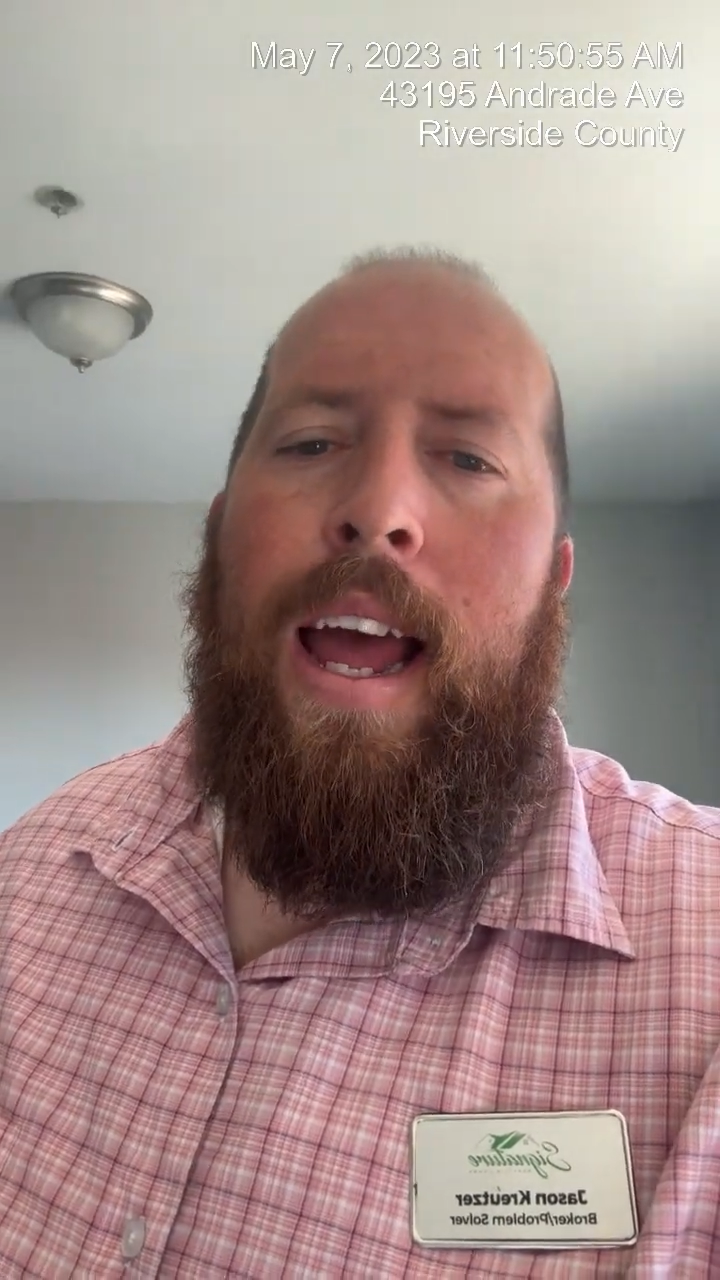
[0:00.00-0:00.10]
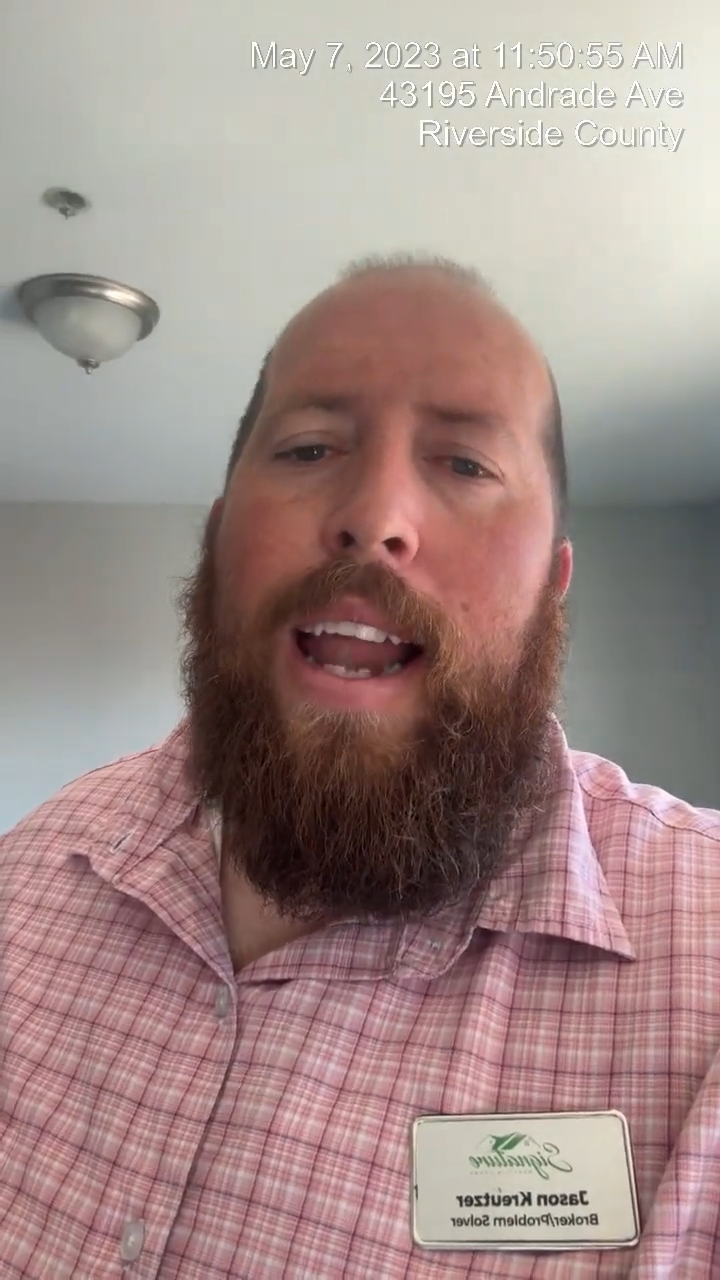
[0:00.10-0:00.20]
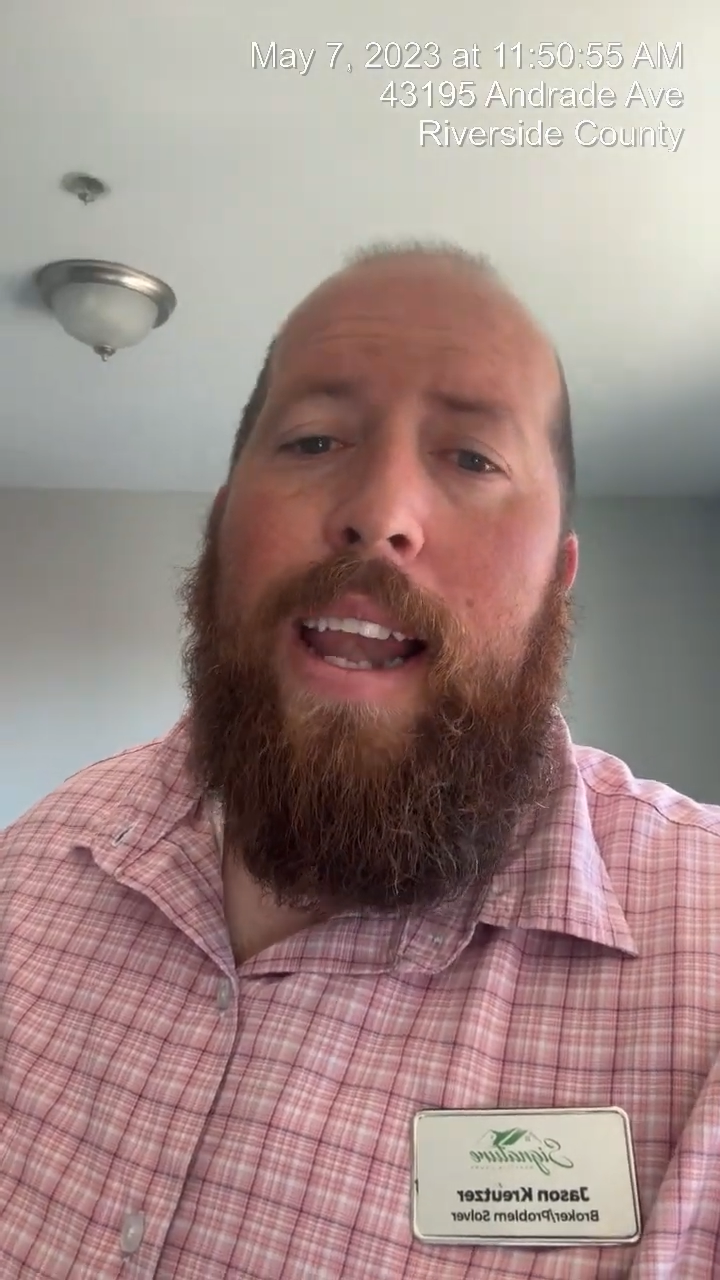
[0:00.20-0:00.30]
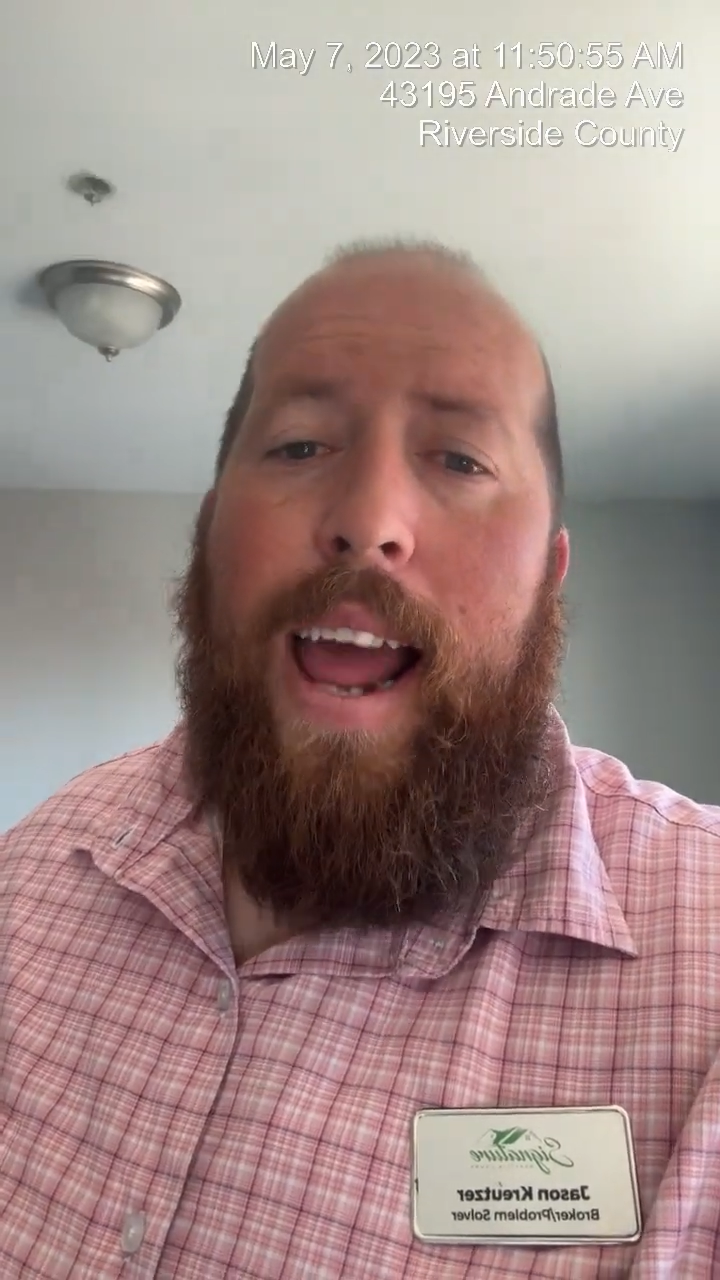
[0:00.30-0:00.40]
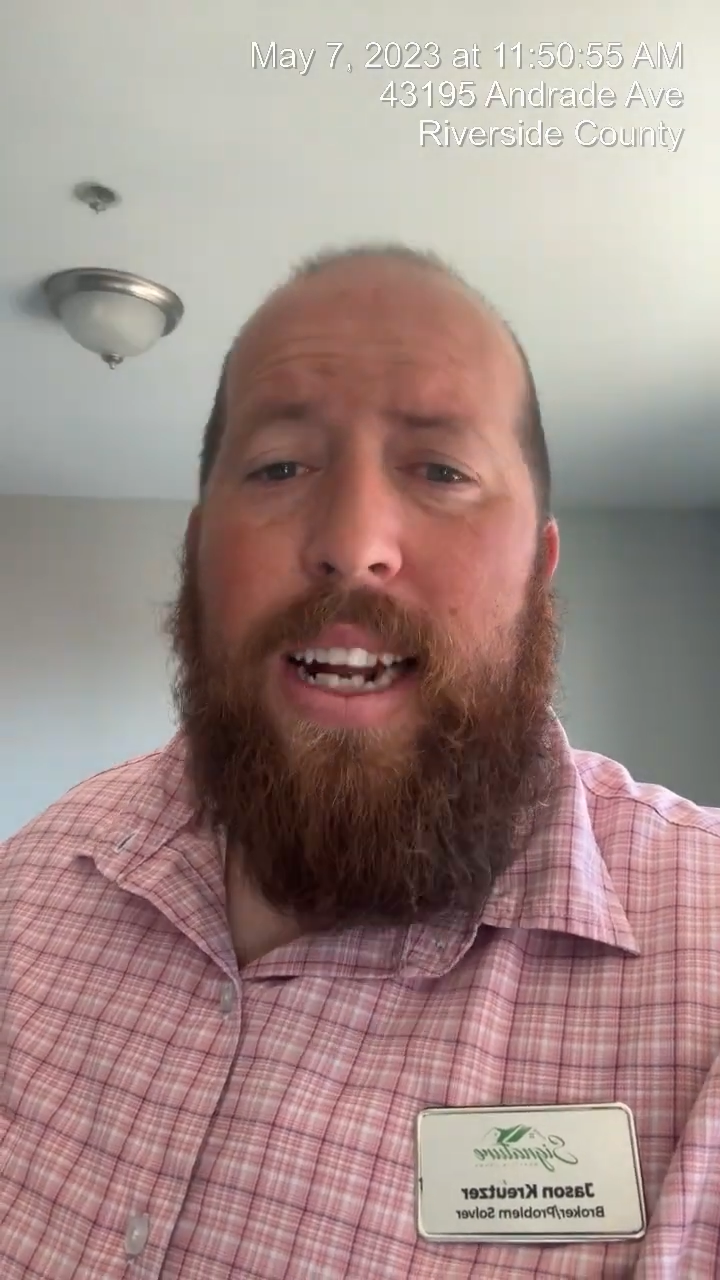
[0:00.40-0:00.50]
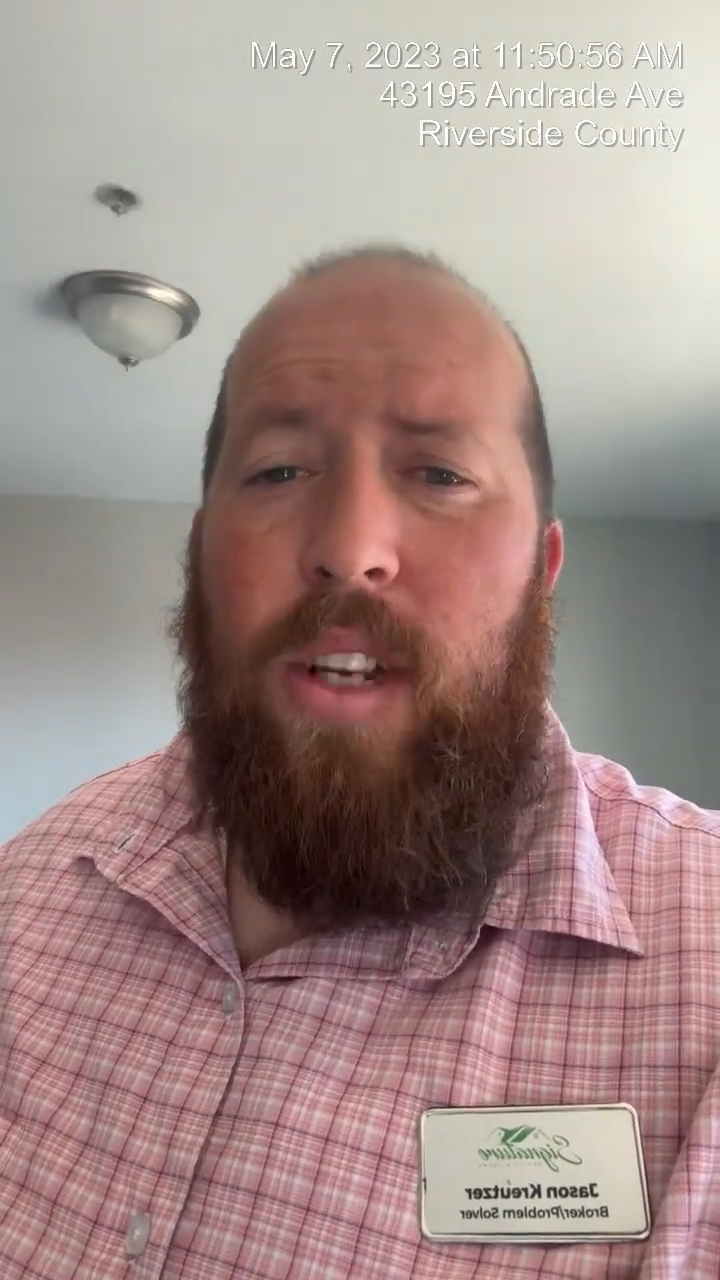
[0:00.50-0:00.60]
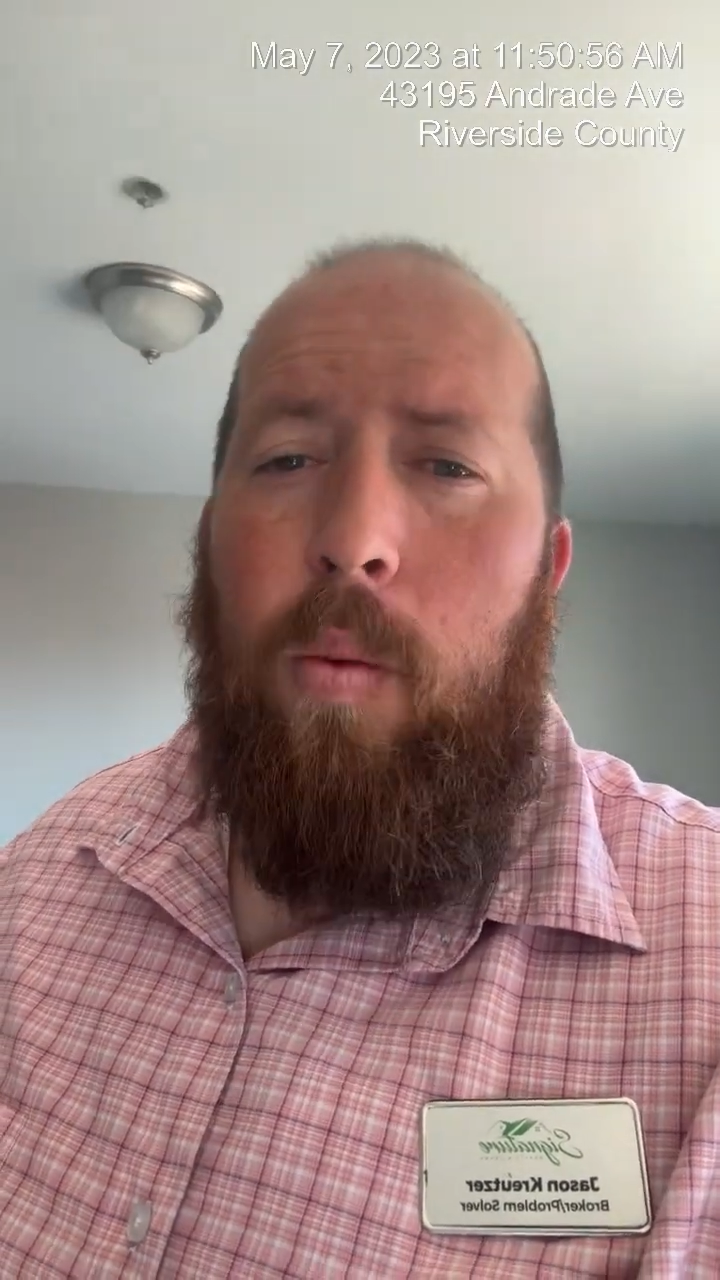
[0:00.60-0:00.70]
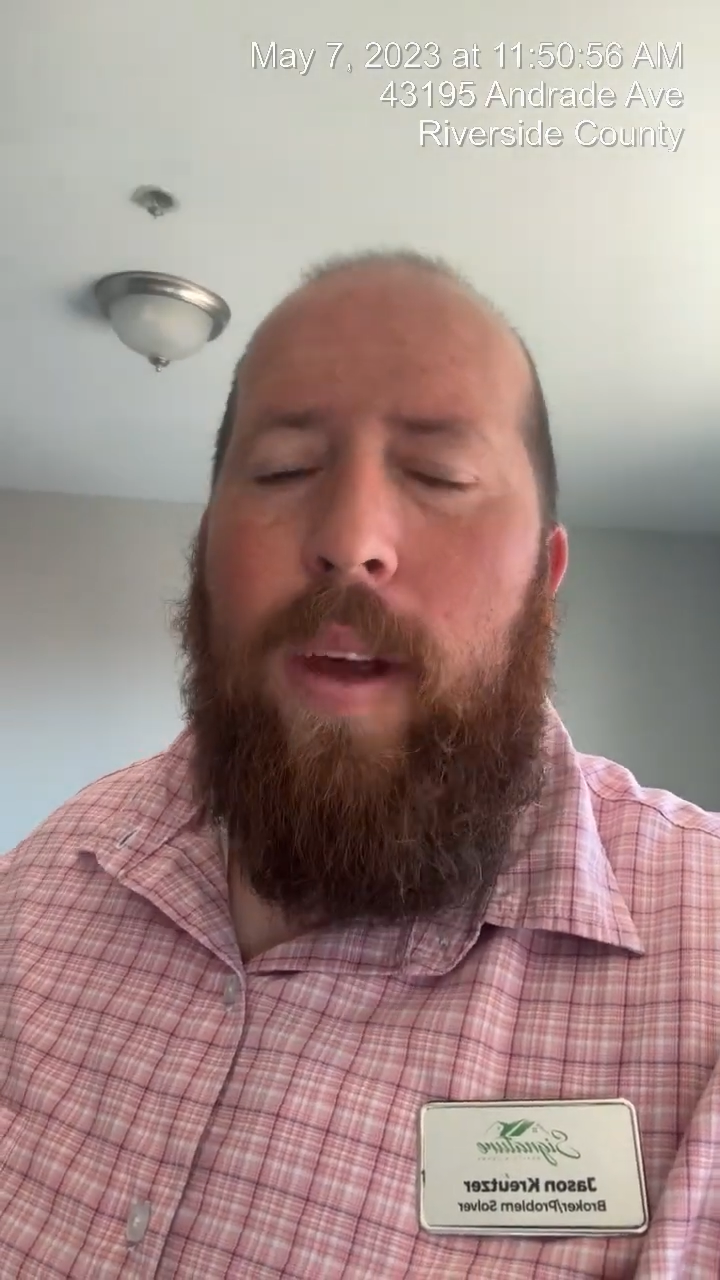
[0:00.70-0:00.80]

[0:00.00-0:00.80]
Next